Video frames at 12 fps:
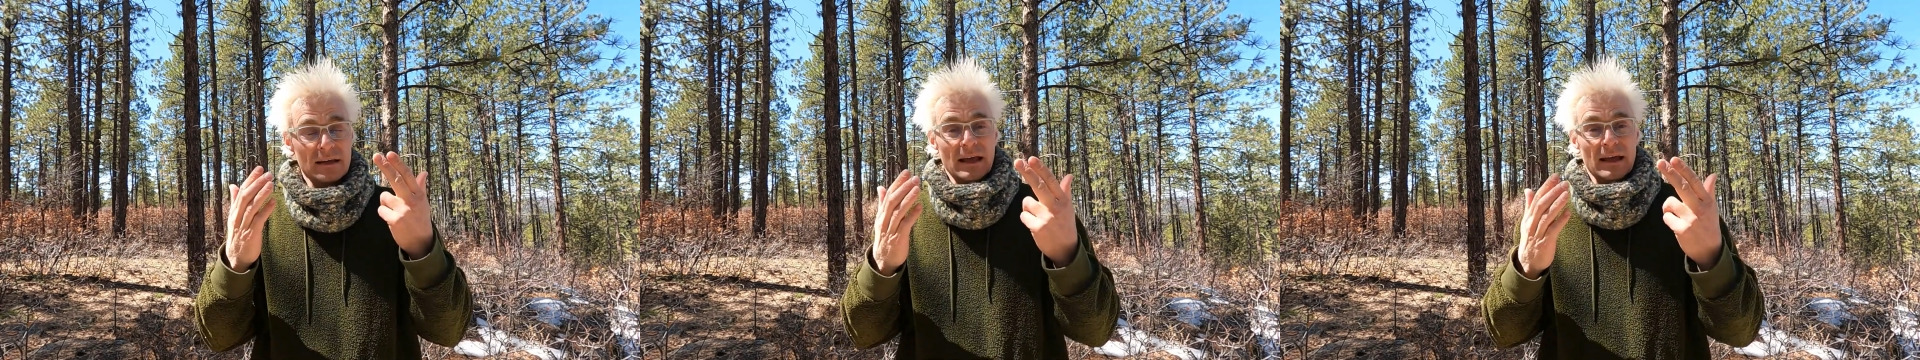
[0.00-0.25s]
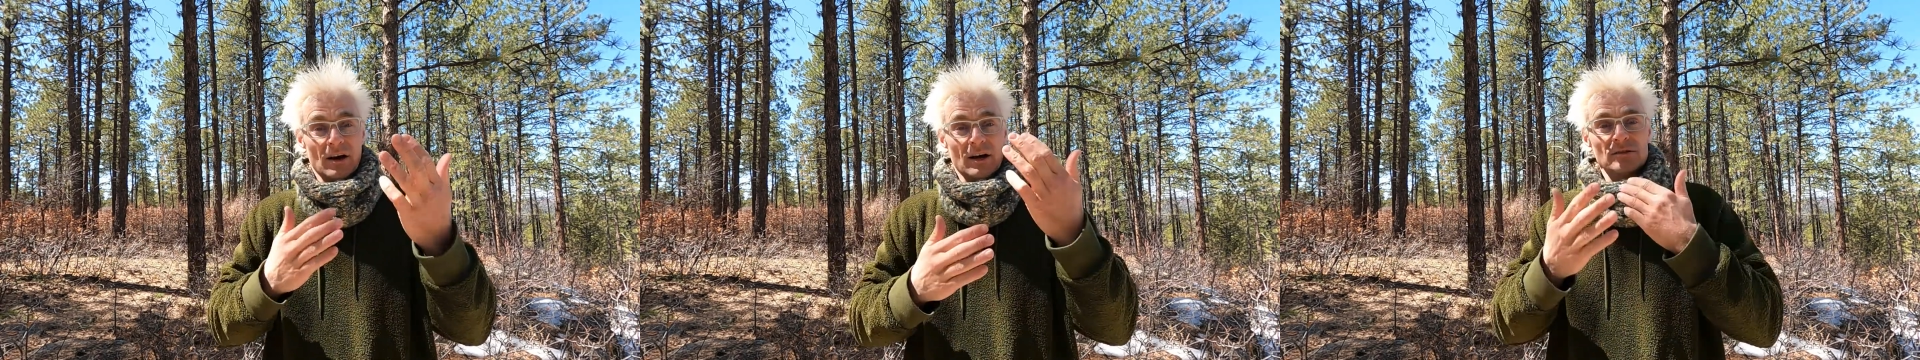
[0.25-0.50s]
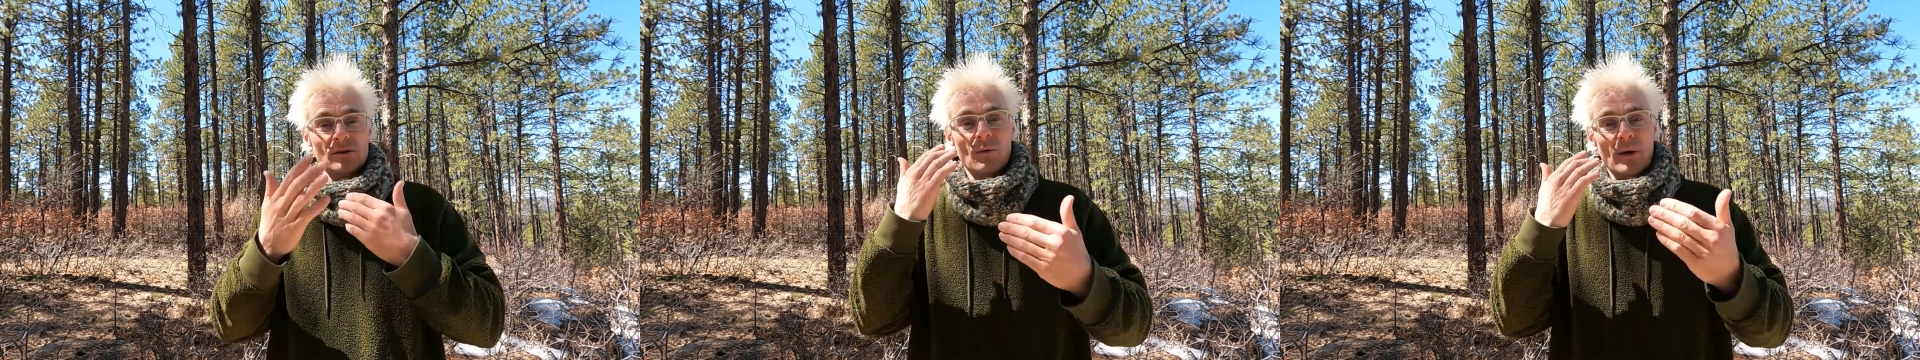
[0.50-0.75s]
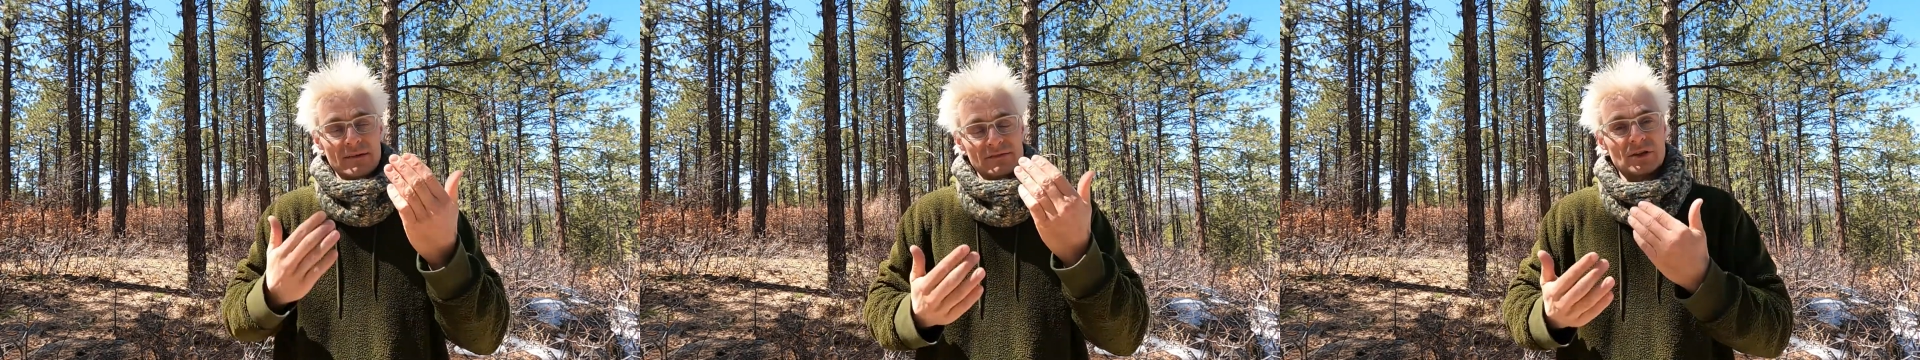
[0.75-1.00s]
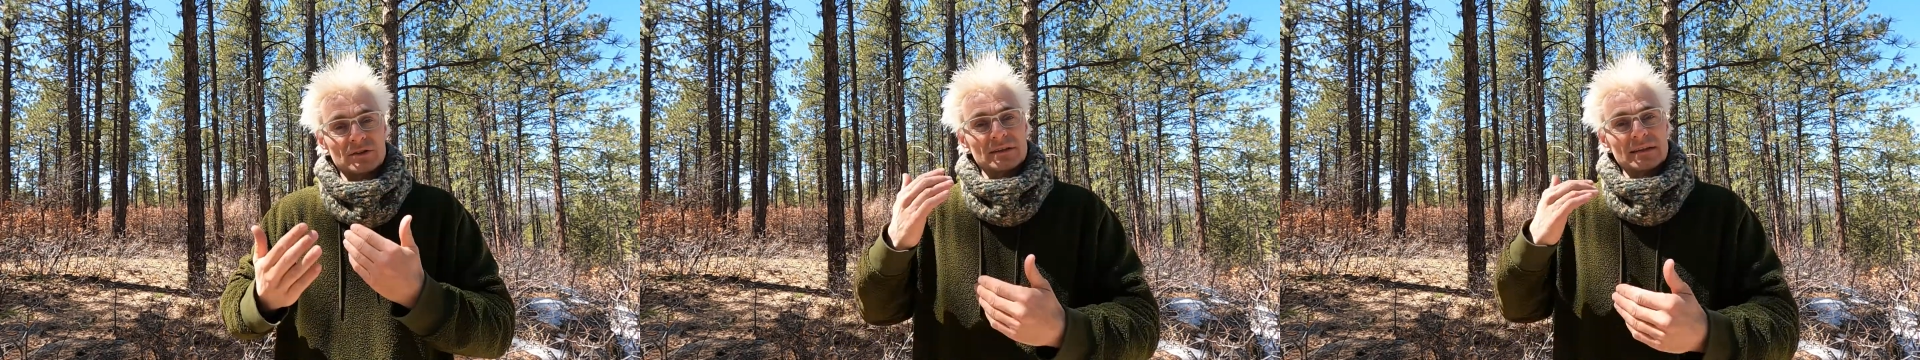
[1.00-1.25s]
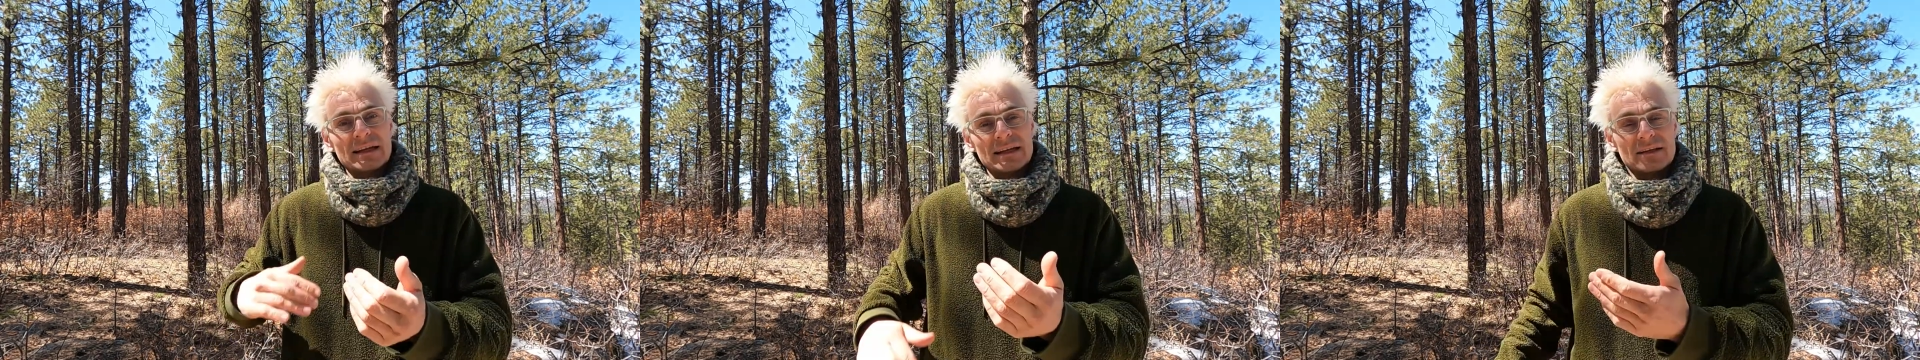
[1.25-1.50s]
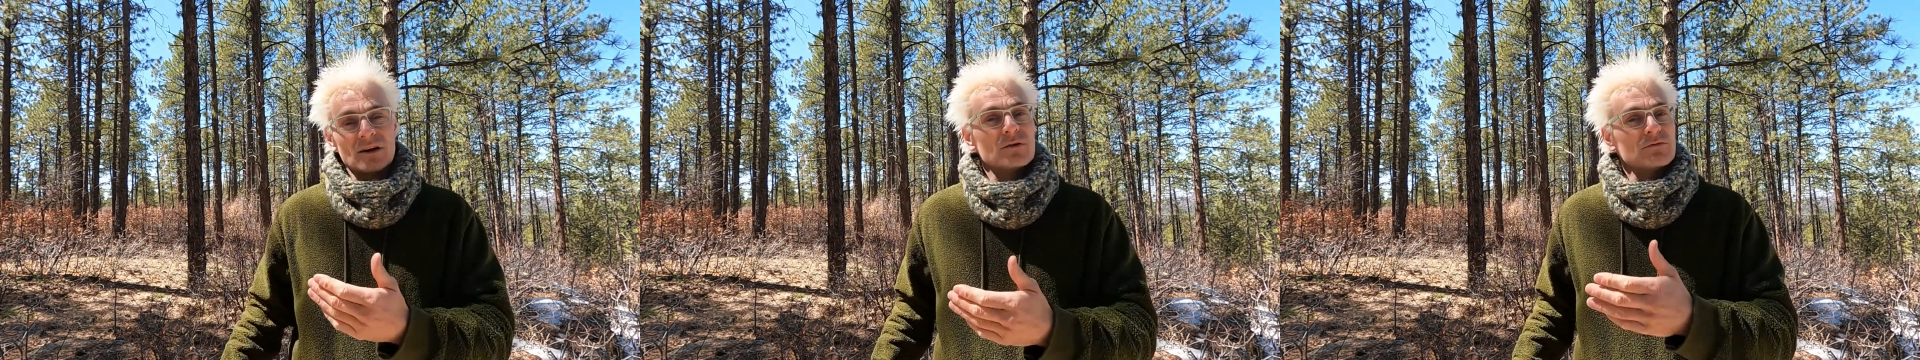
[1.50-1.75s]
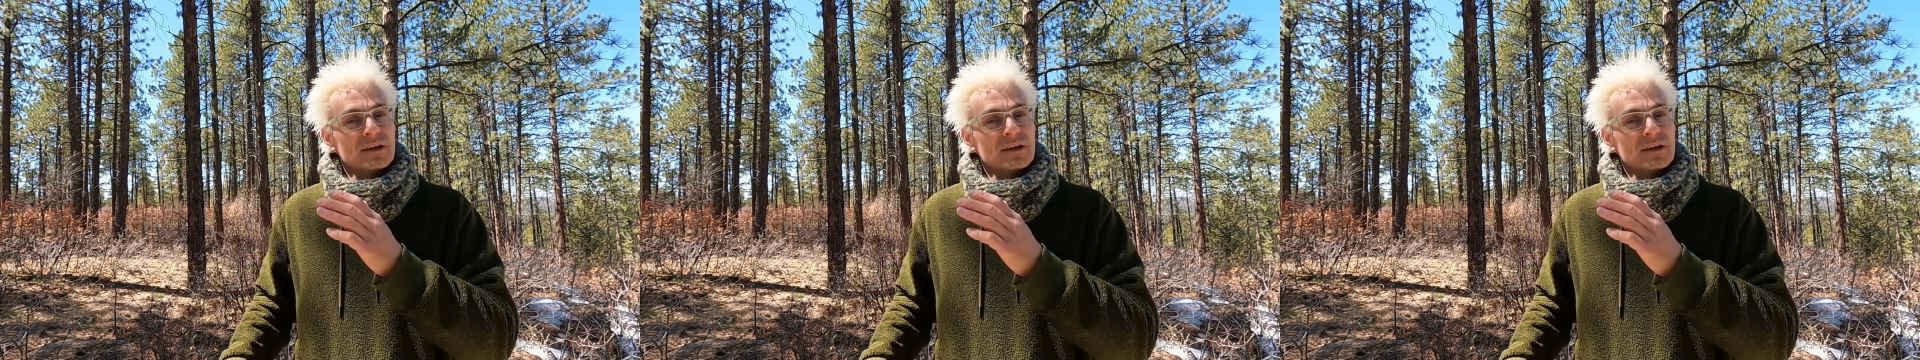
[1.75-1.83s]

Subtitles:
And also a way of starting to let it go, of